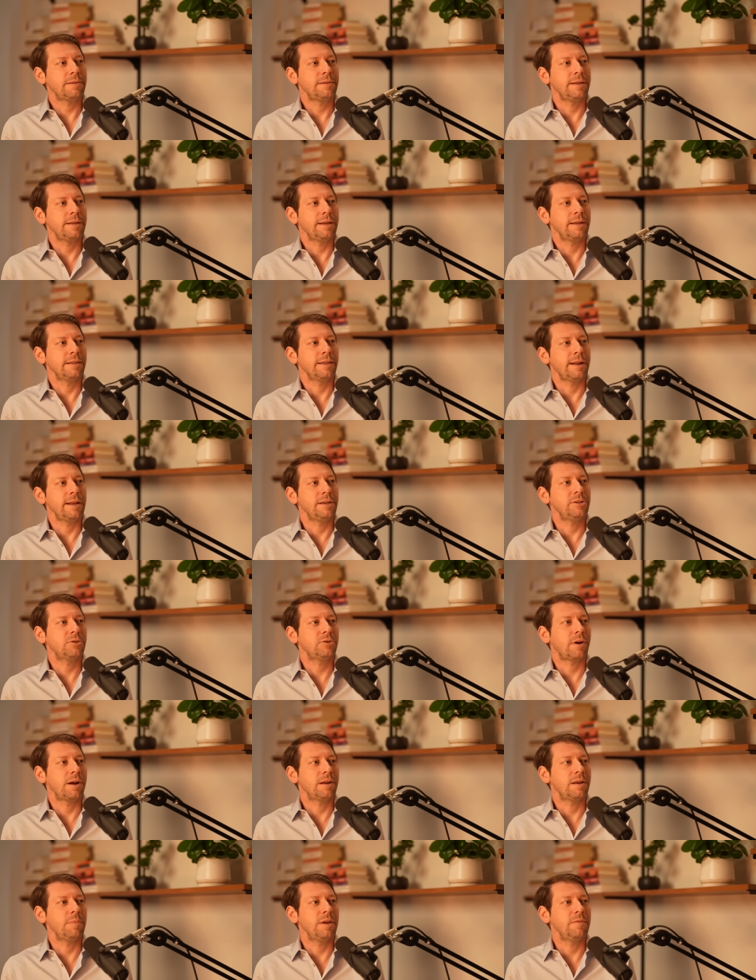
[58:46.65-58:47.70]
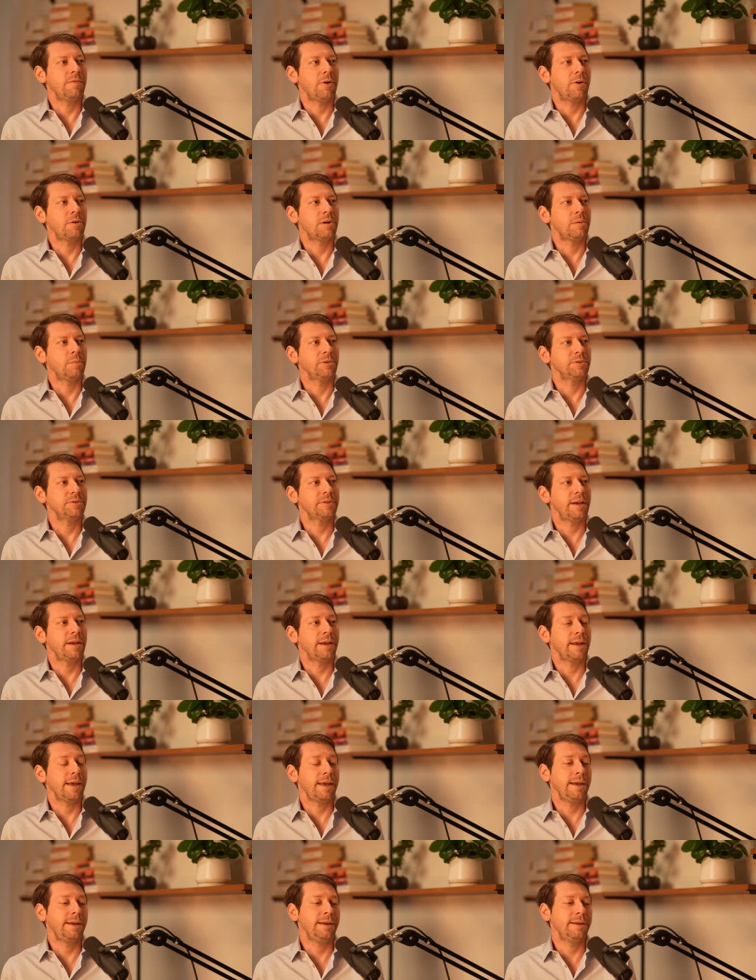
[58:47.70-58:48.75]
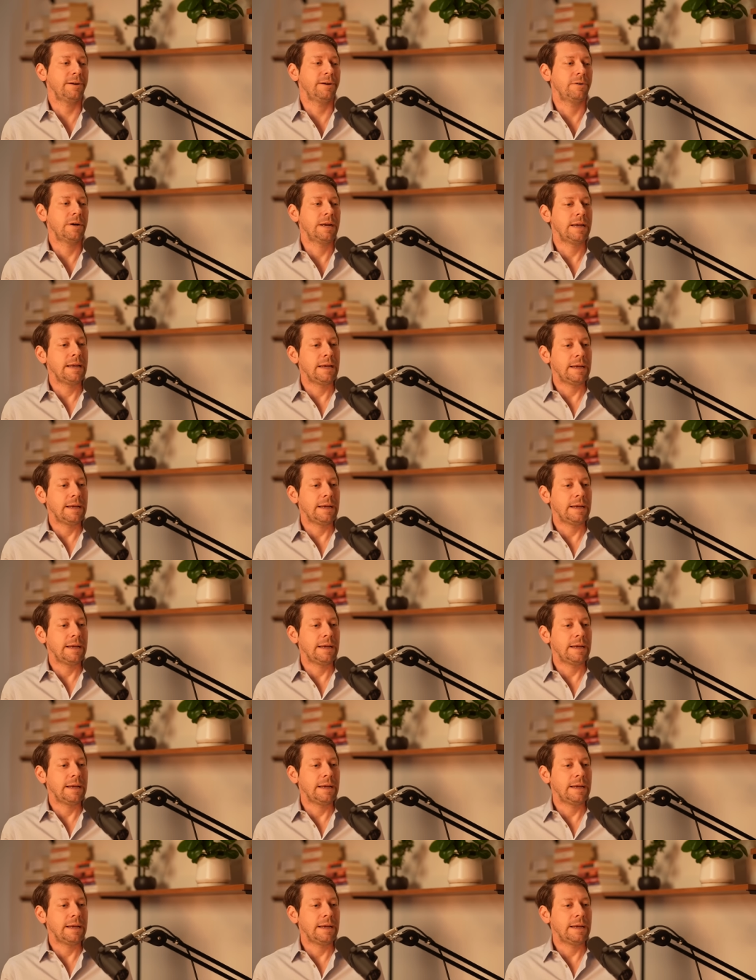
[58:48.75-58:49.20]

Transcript: thinking that he's trying to be vulnerable, saying, "Hey, you know,